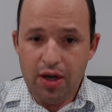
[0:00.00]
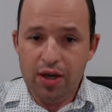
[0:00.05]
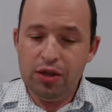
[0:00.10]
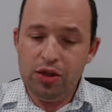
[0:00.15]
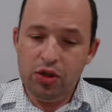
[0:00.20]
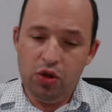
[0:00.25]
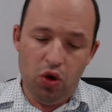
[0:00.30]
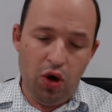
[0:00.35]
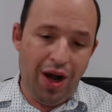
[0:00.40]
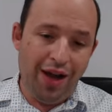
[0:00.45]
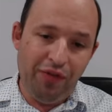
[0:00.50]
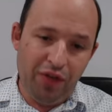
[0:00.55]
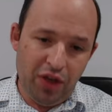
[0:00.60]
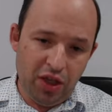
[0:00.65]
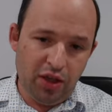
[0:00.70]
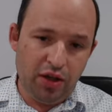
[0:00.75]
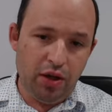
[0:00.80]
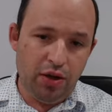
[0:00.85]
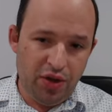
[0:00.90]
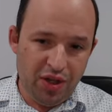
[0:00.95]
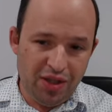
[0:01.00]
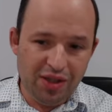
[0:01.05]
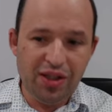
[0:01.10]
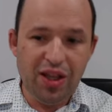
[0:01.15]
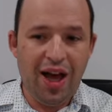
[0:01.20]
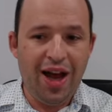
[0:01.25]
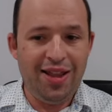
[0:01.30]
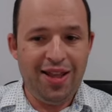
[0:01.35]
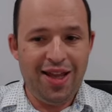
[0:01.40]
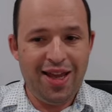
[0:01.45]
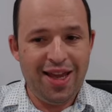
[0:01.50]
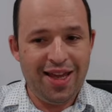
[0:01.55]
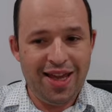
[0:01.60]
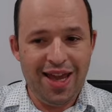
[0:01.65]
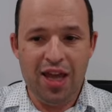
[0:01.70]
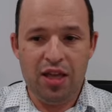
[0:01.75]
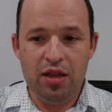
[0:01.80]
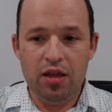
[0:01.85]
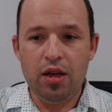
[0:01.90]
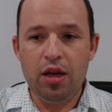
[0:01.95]
So I think this line,
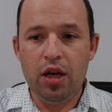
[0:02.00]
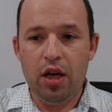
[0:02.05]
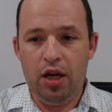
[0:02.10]
again,